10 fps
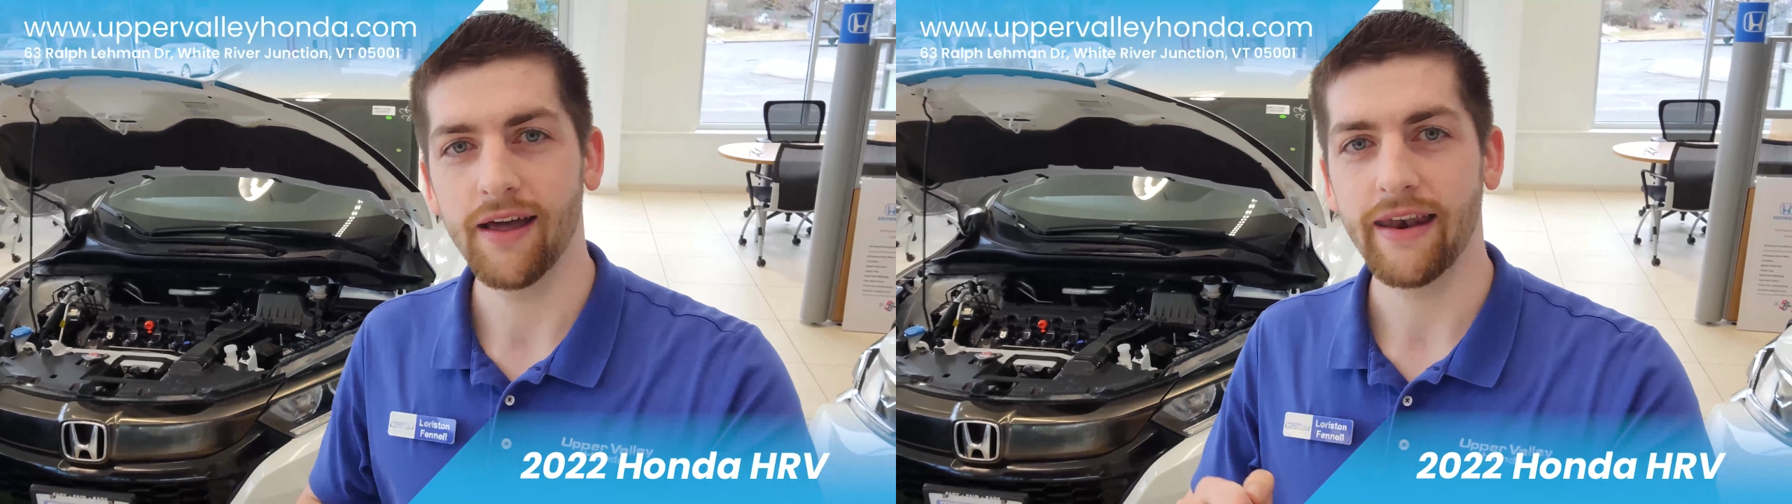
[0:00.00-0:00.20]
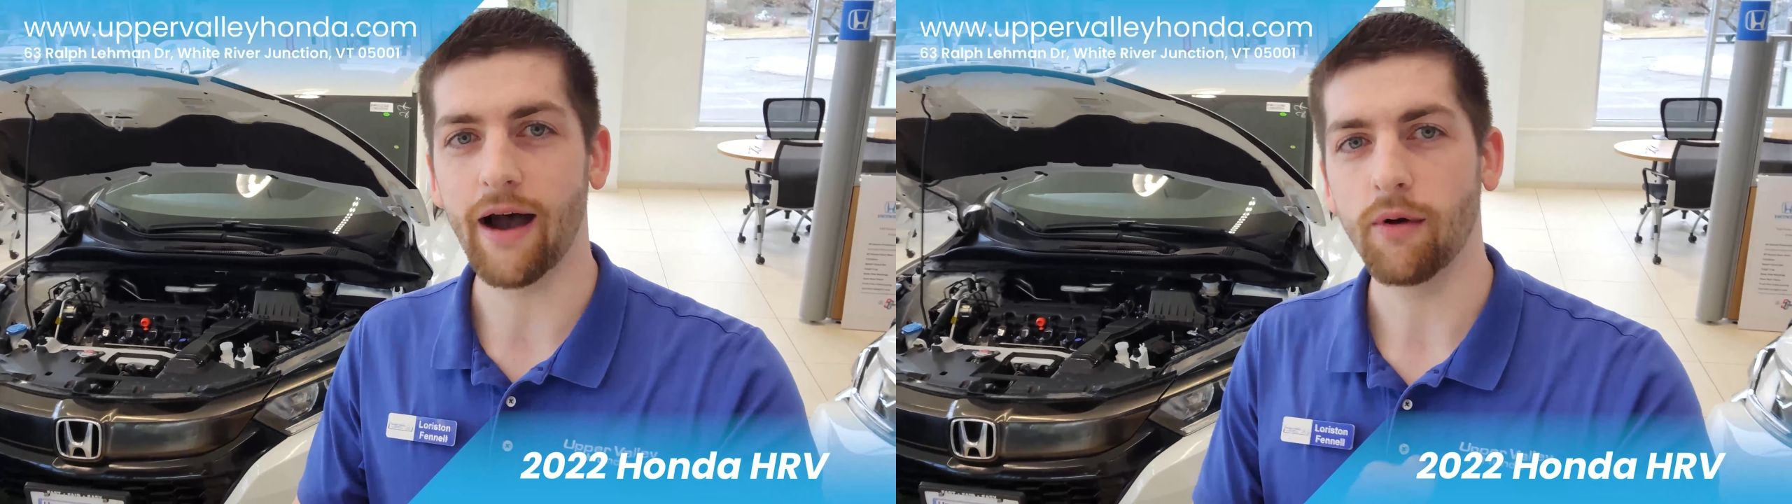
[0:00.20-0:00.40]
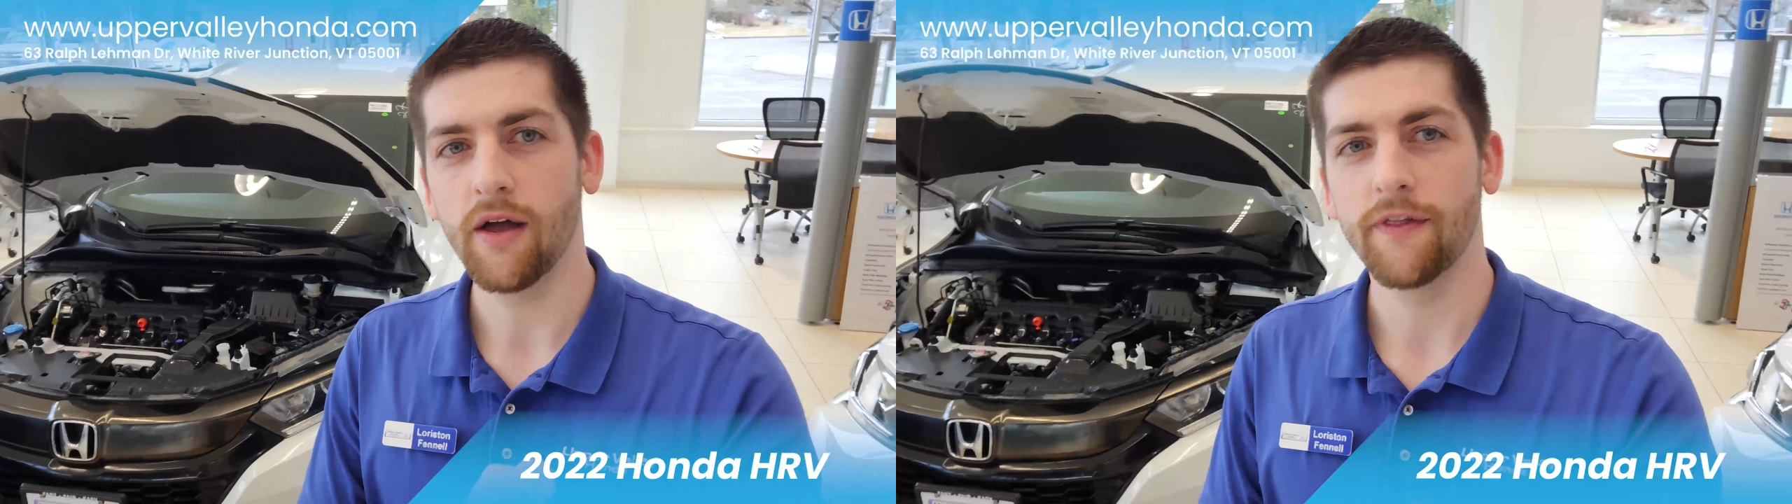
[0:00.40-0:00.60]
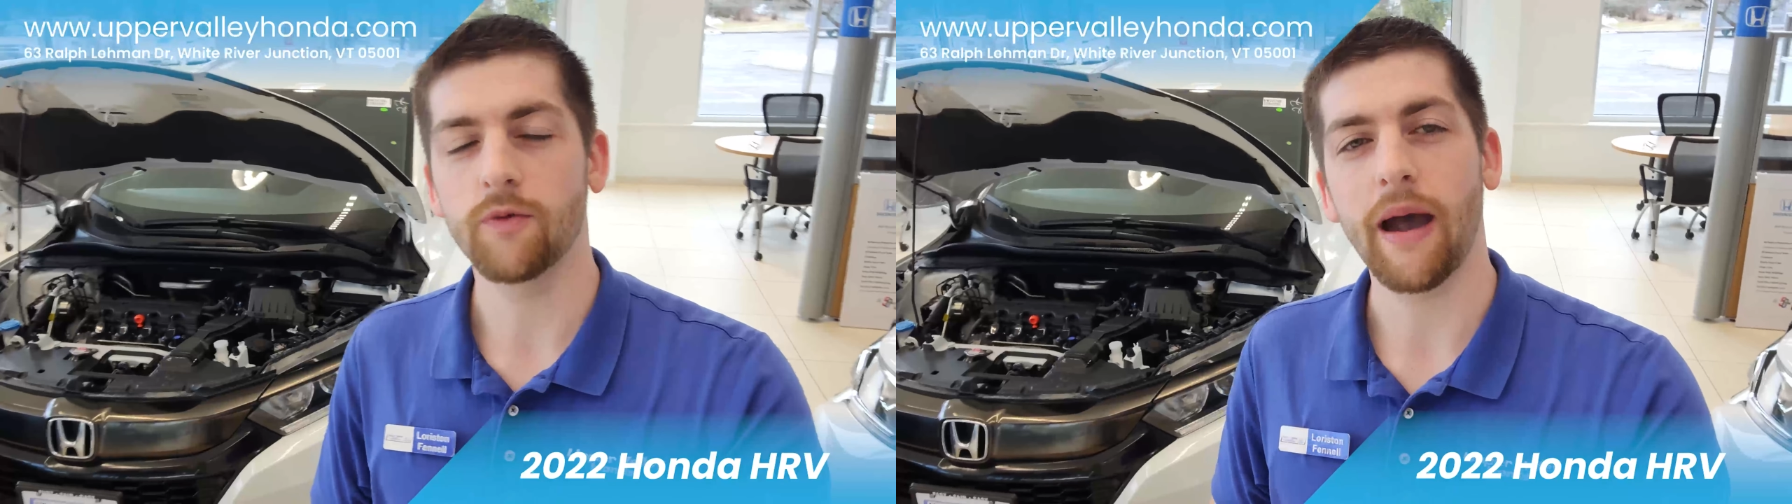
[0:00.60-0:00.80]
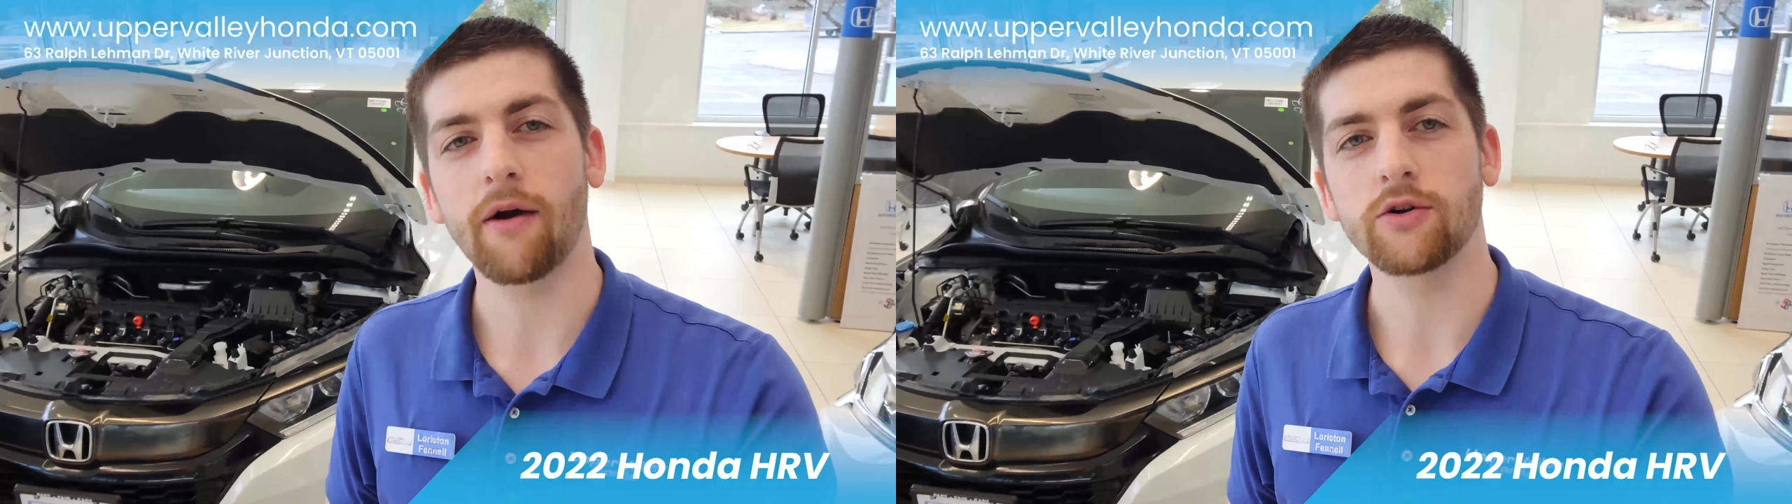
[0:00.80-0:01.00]
Now, this
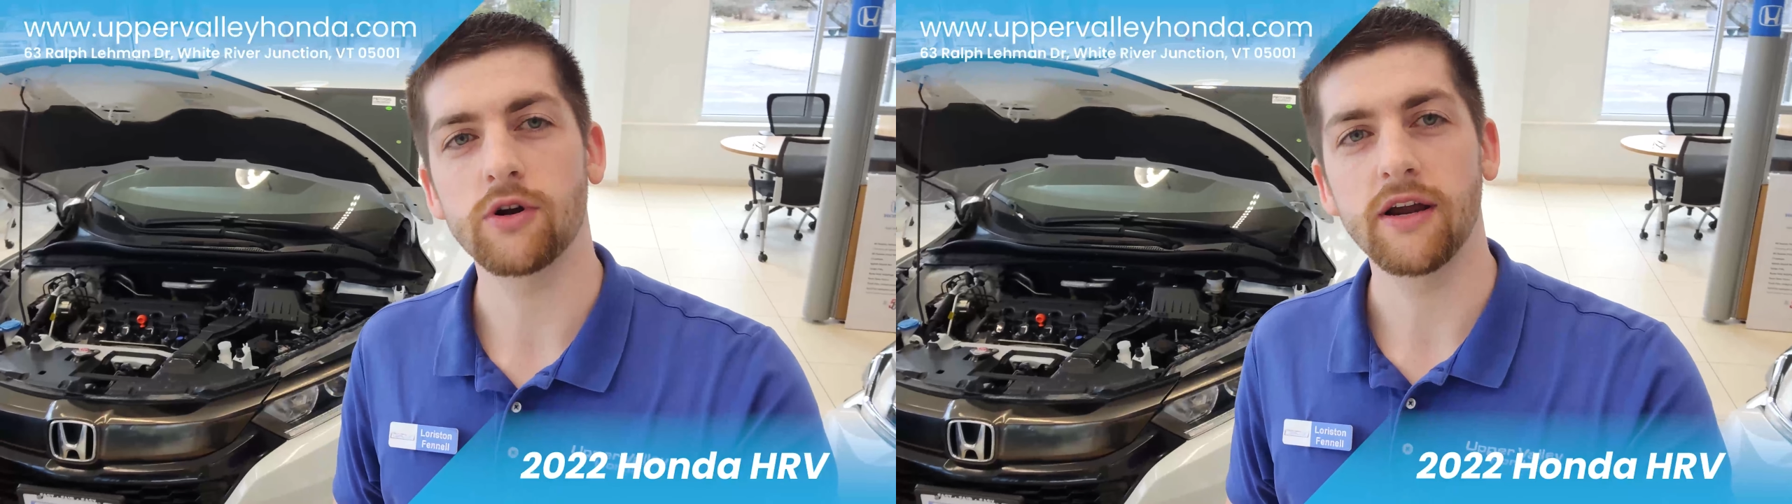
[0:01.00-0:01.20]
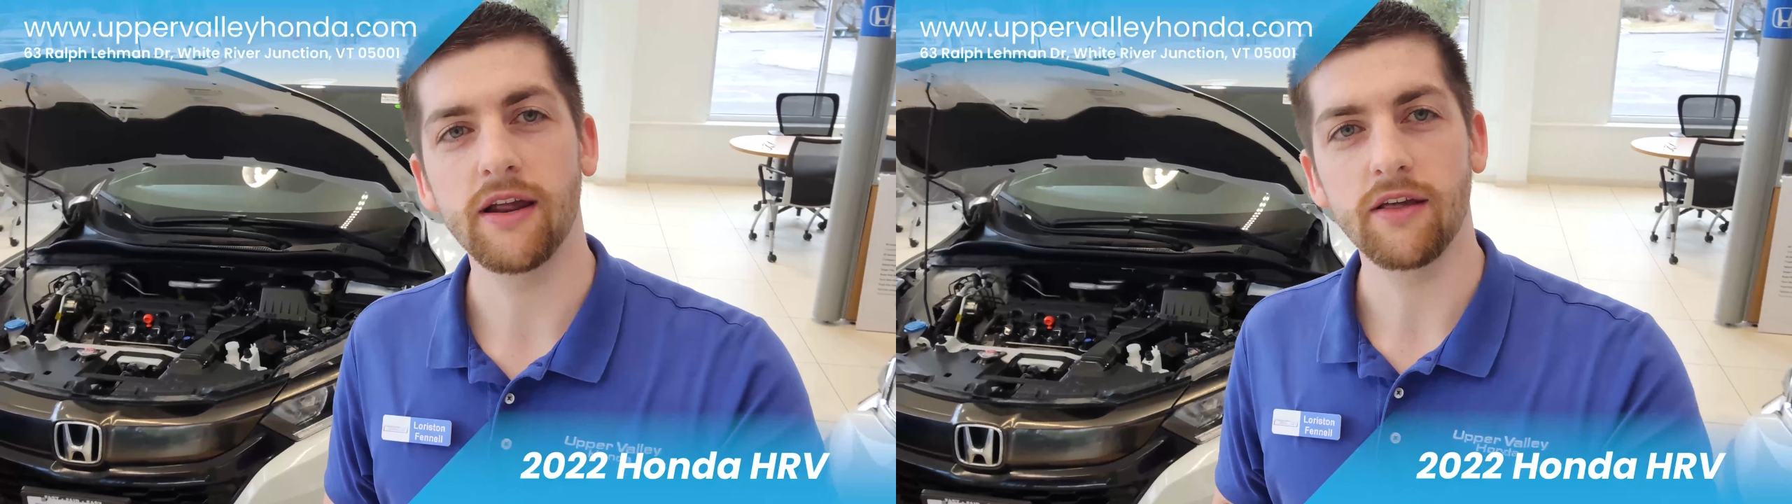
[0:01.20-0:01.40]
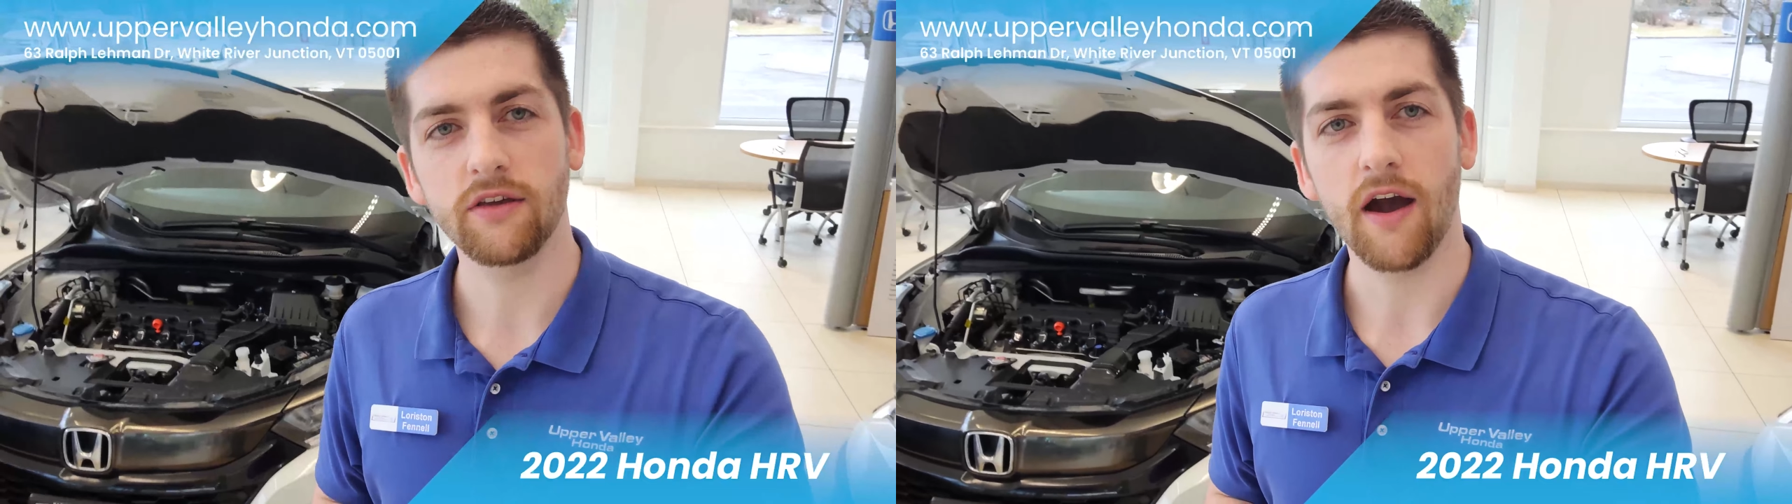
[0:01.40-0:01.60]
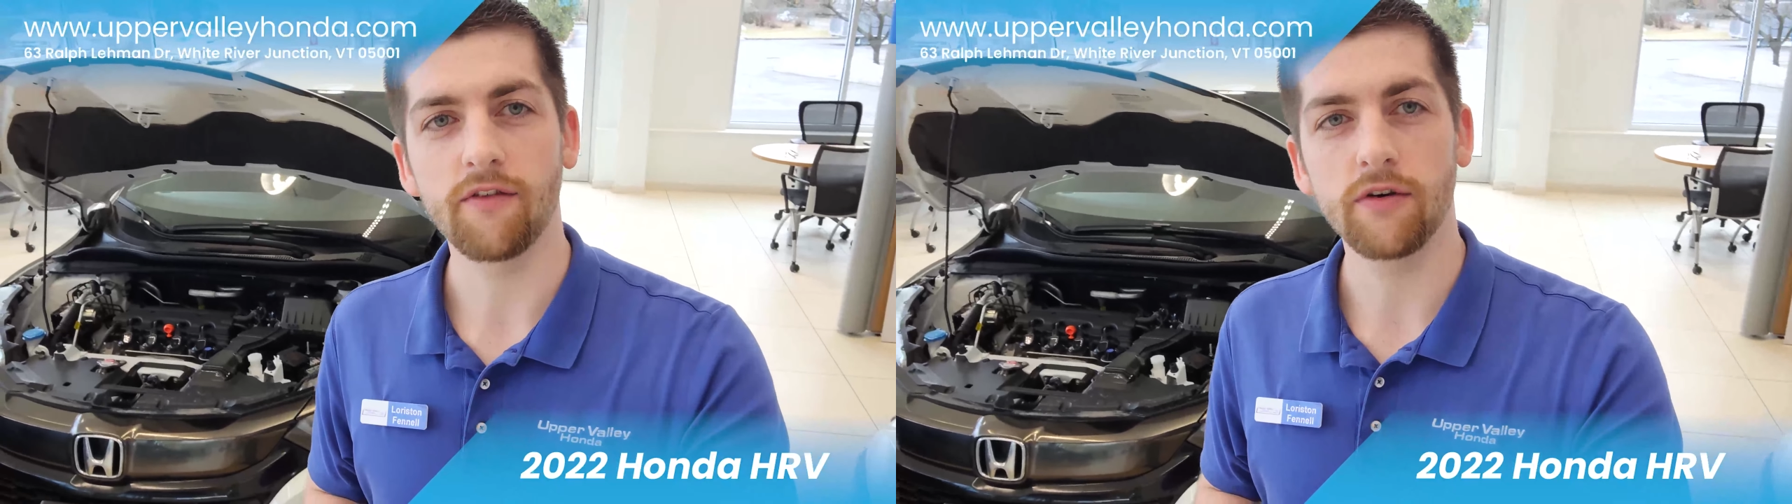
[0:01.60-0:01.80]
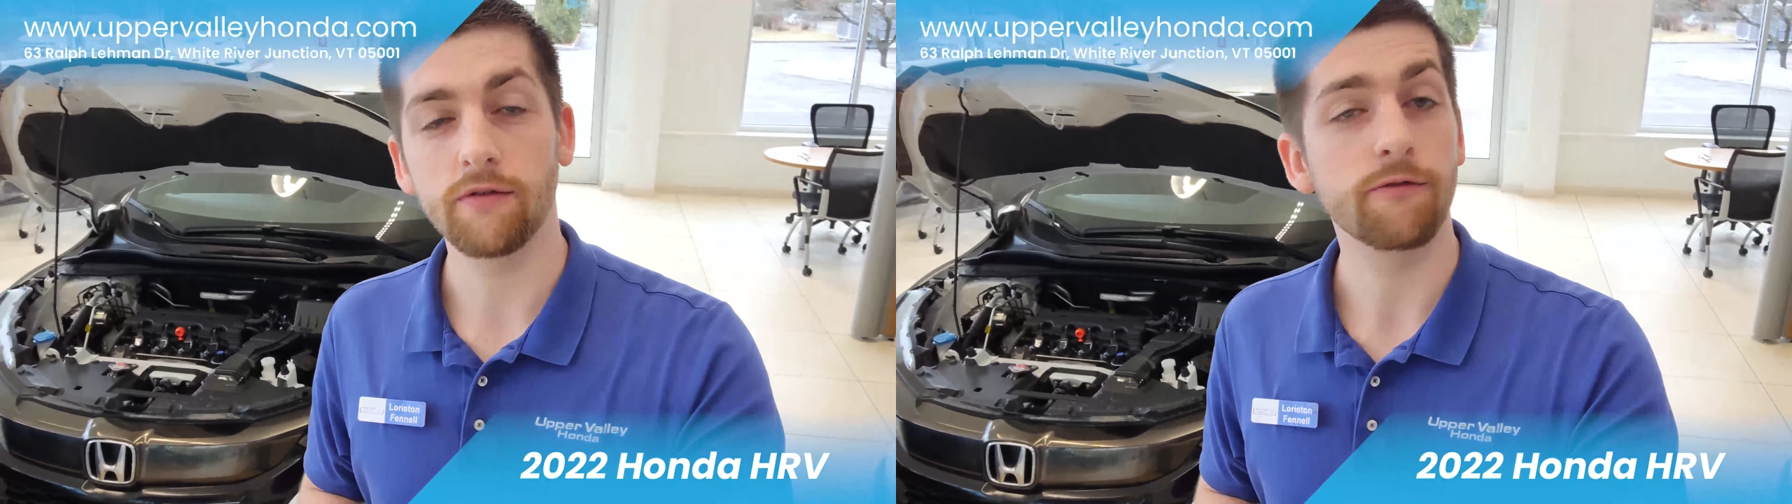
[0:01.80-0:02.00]
powertrain is covered